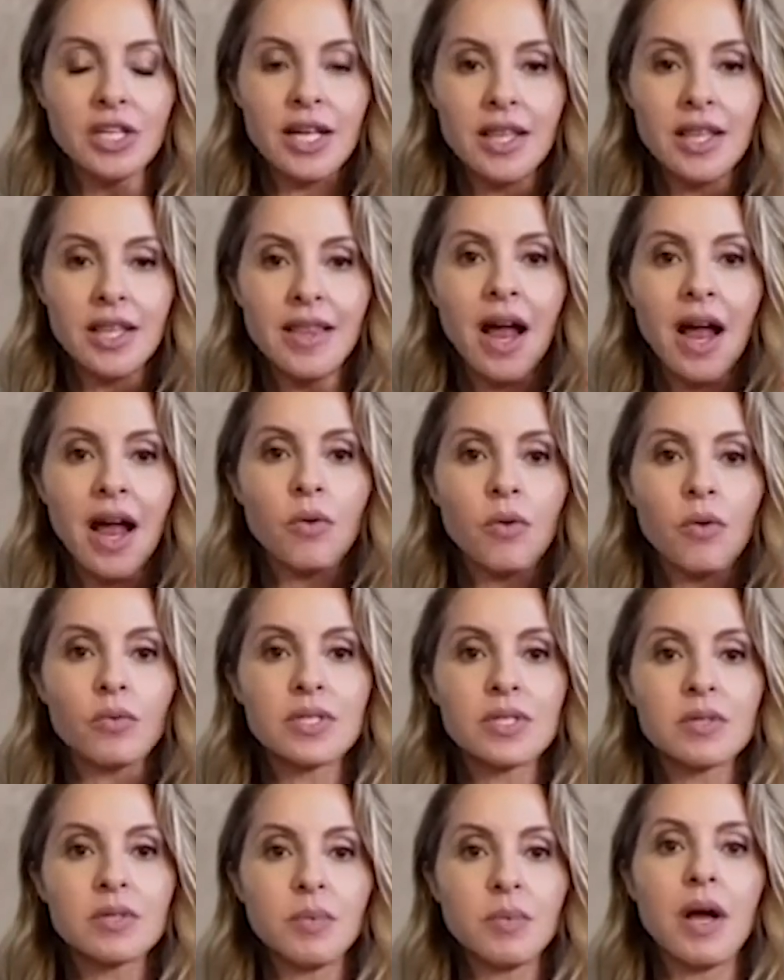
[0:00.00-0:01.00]
in that
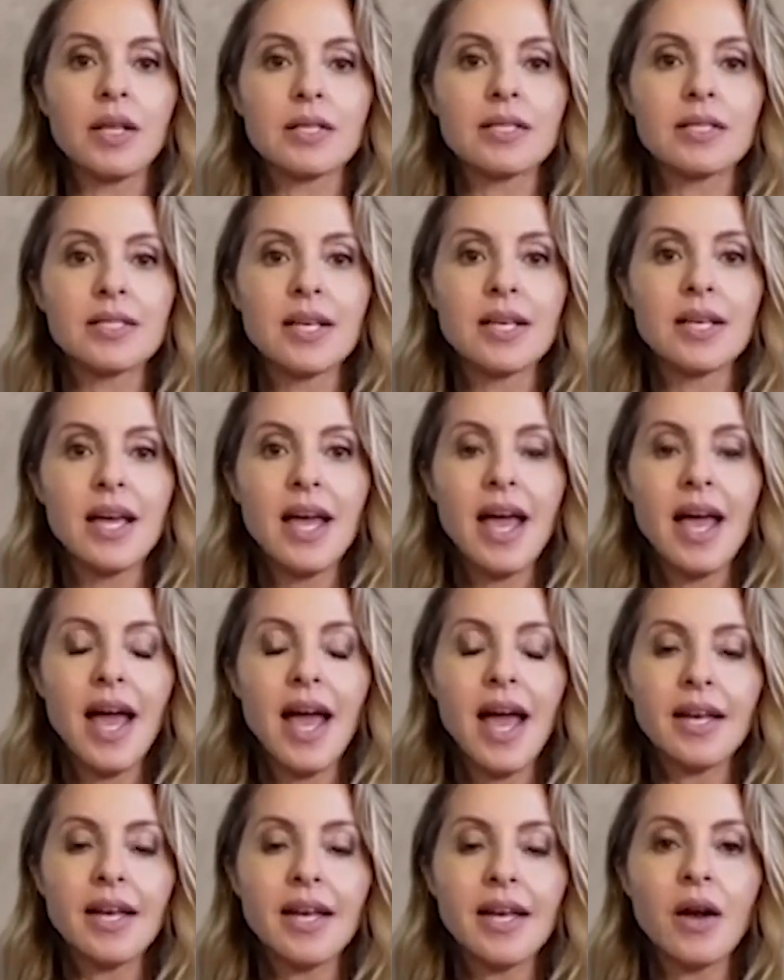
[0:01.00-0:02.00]
response. And
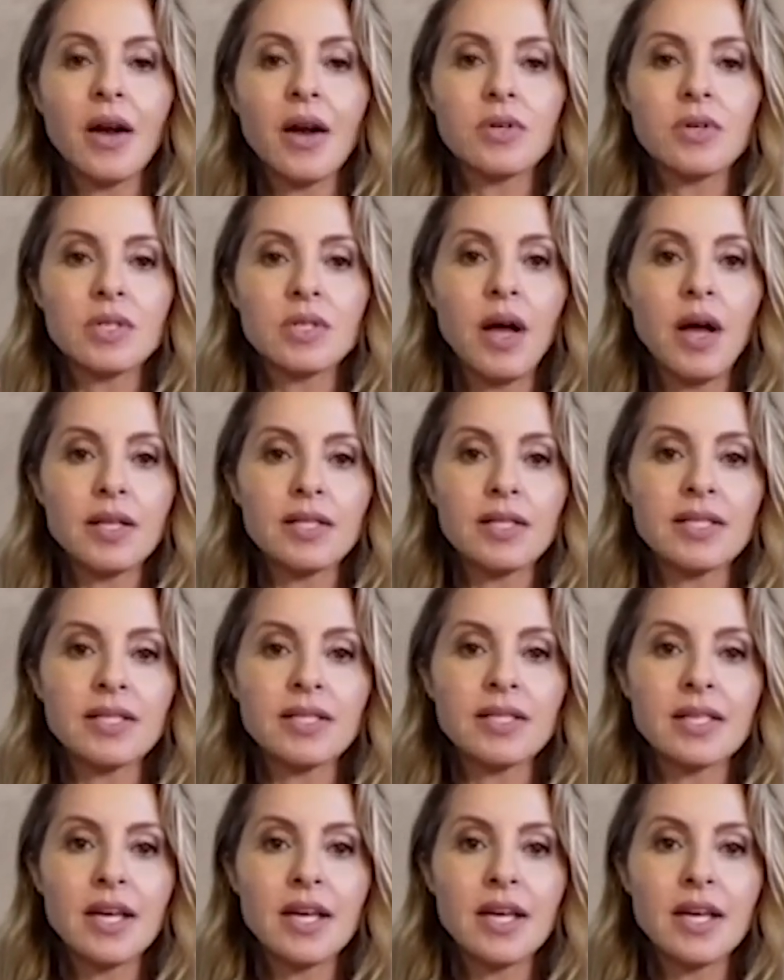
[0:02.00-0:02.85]
in that response